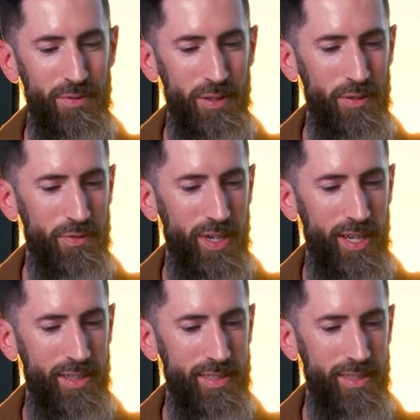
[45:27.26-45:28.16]
for their
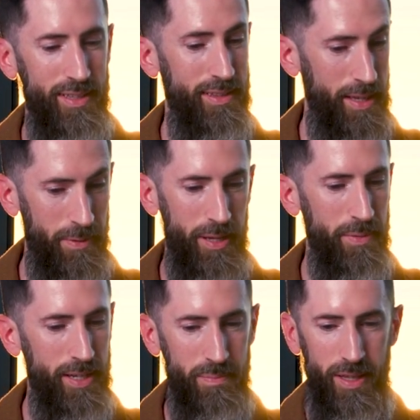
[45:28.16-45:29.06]
friends, and they paid
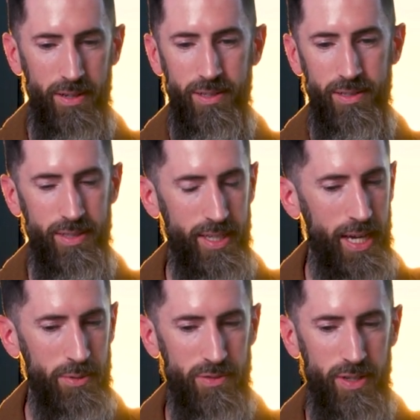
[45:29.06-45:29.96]
me to be there to
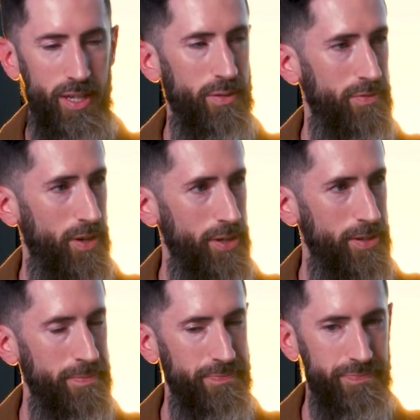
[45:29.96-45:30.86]
capture video and
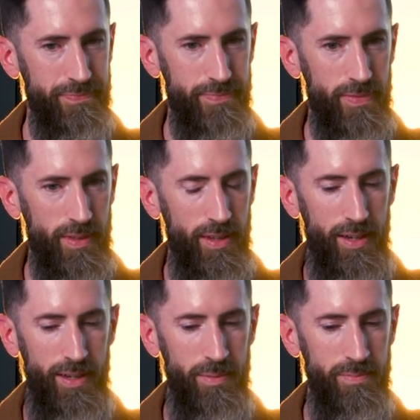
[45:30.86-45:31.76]
photo.
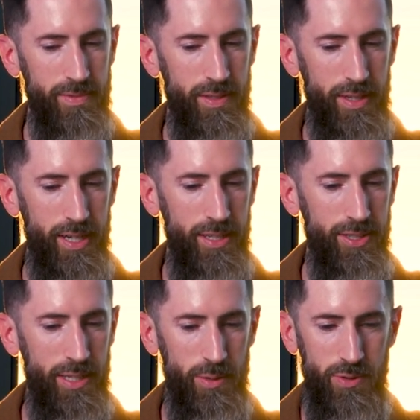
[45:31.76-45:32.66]
So the
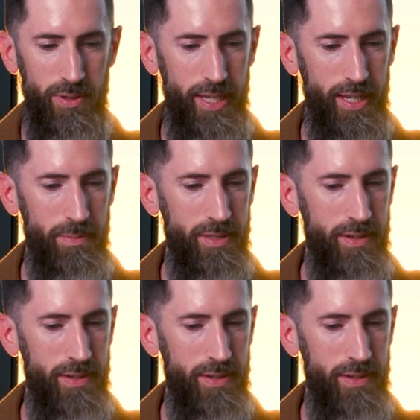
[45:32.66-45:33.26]
contract was for like up to